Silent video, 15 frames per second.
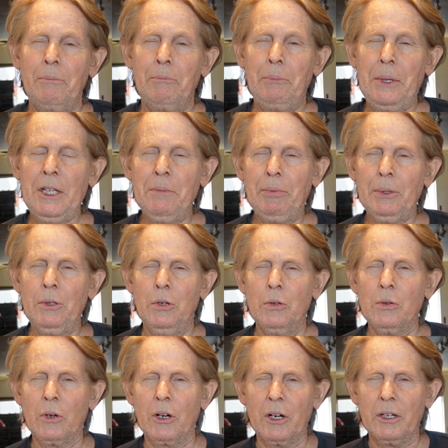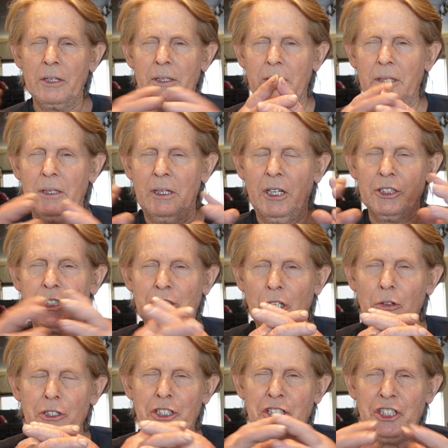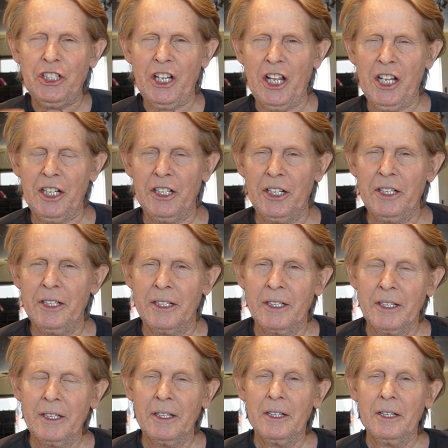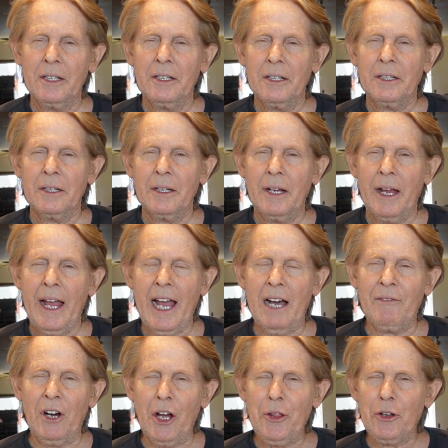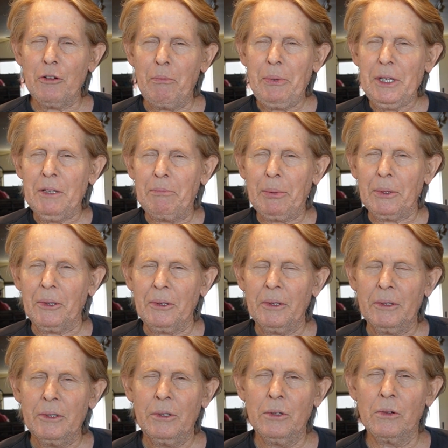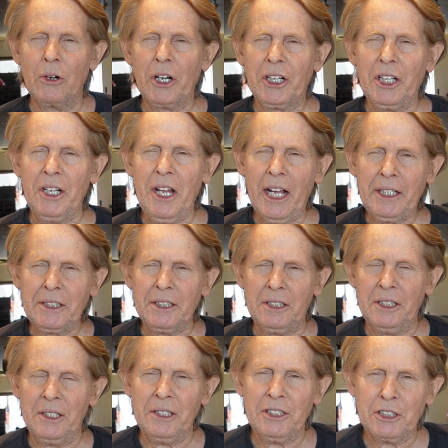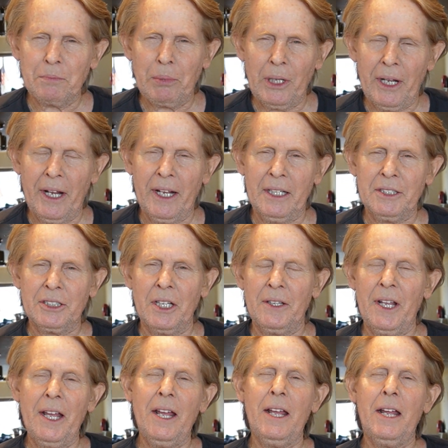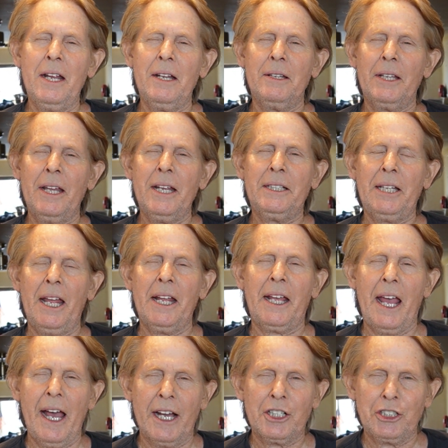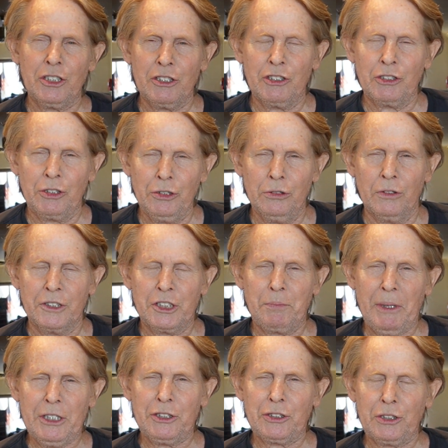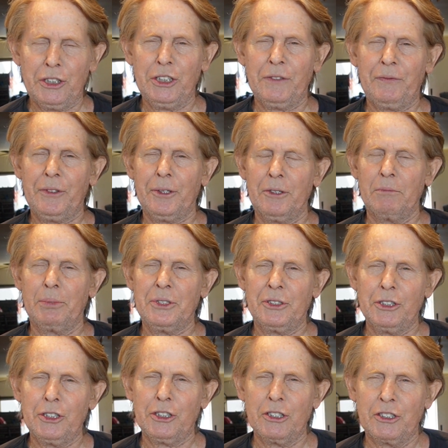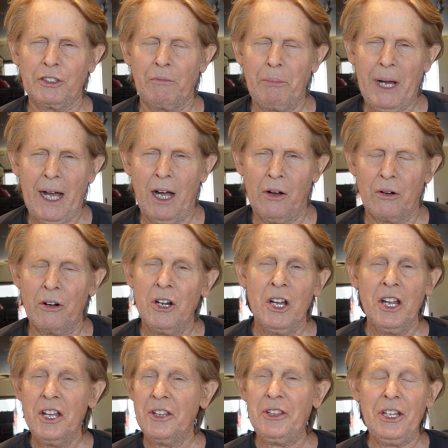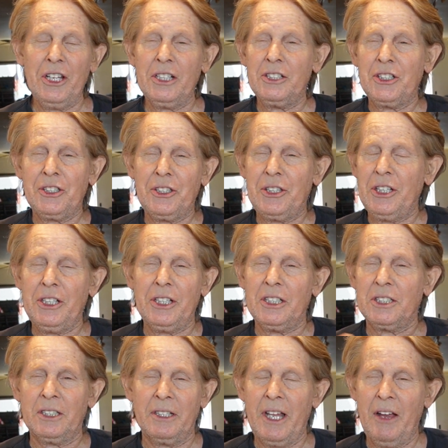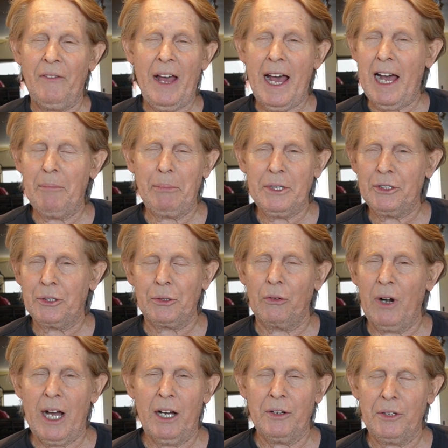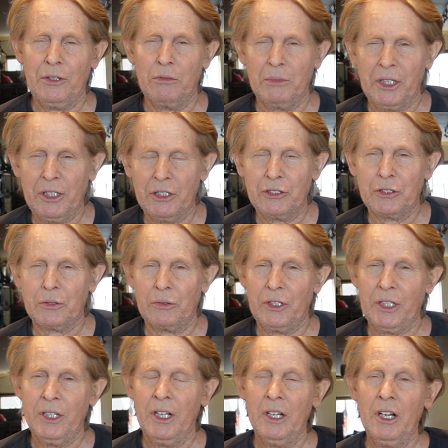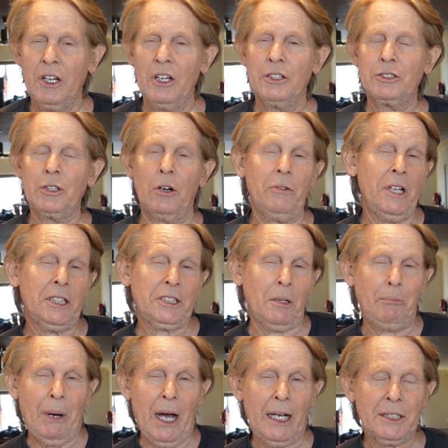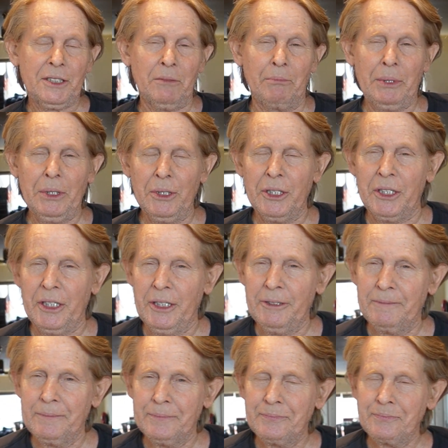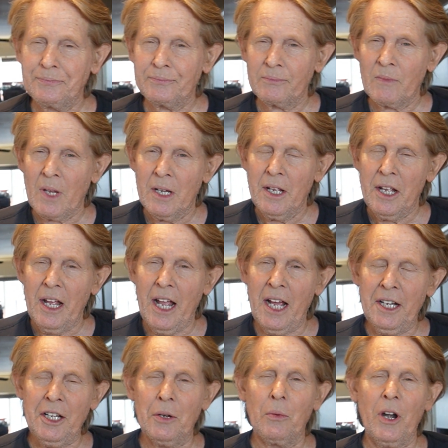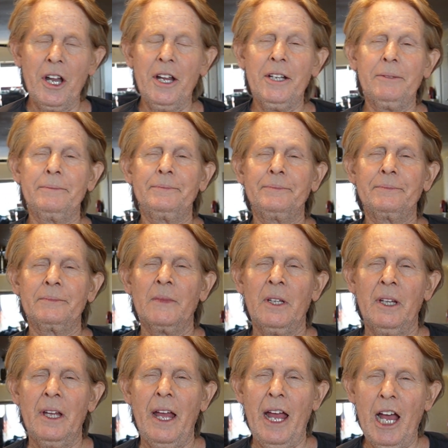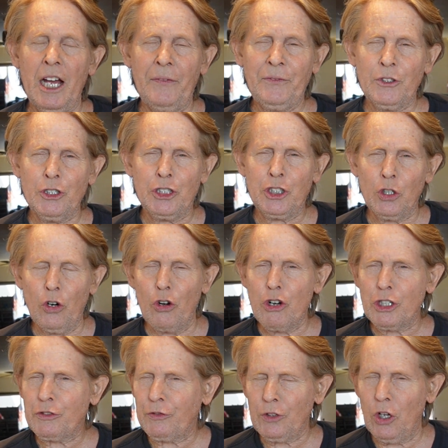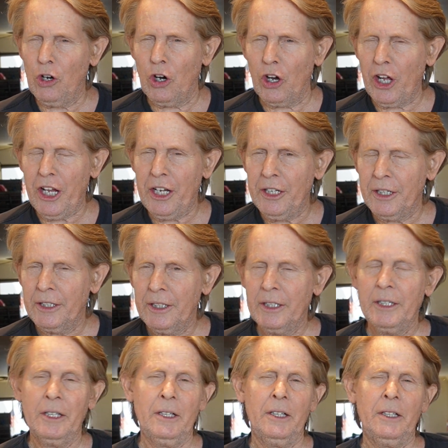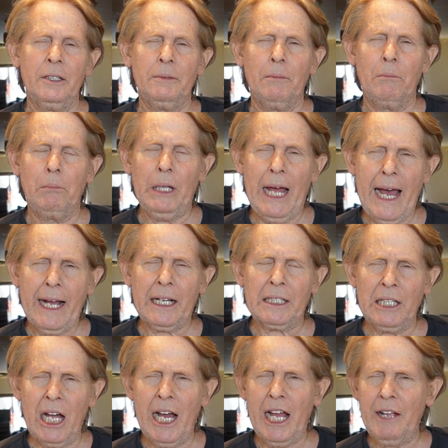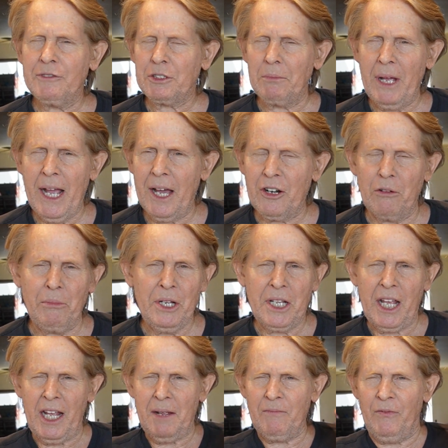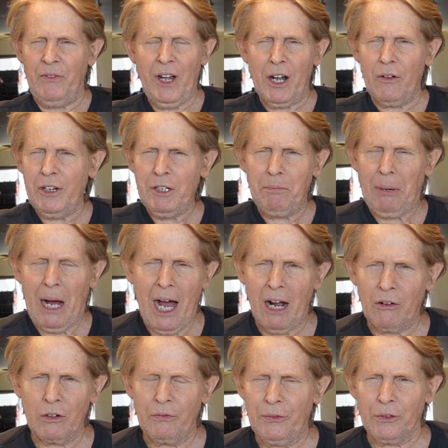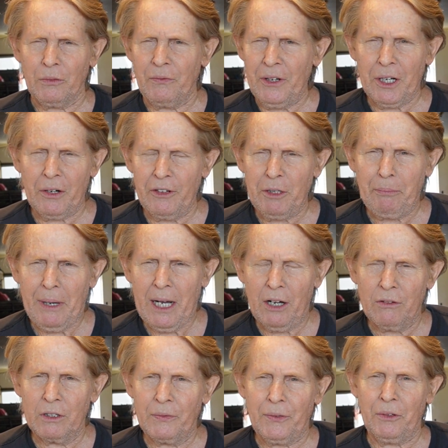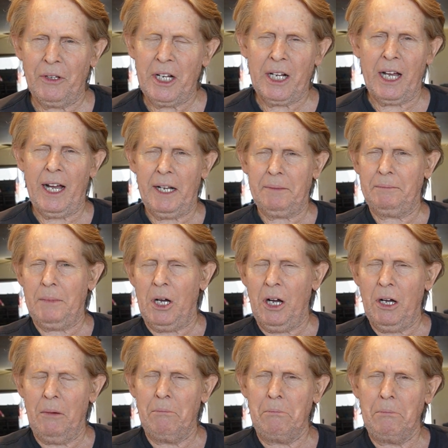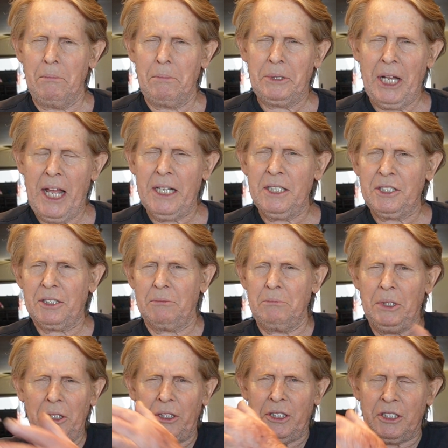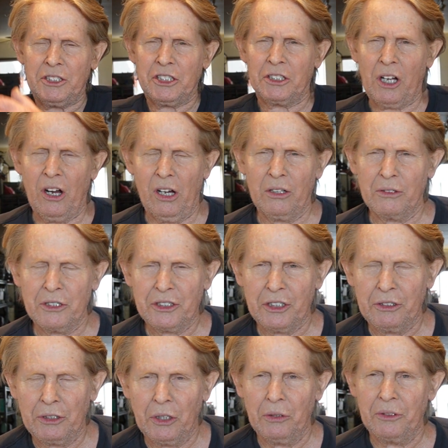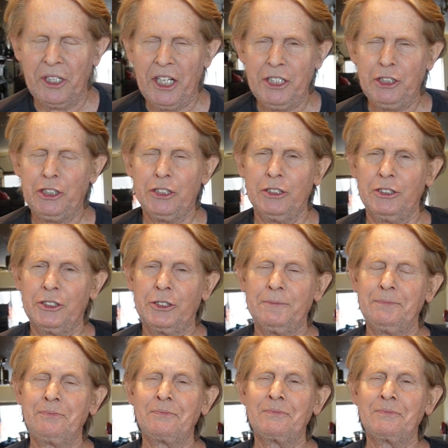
People who are associated have other people who are connected to these plans, and they take actions too, especially if they're in positions of power. Things have happened throughout human history, so it's a possibility. Any rate, after George Floyd, Black Lives Matter became very powerful, very powerful. They got tens of millions of dollars in donations.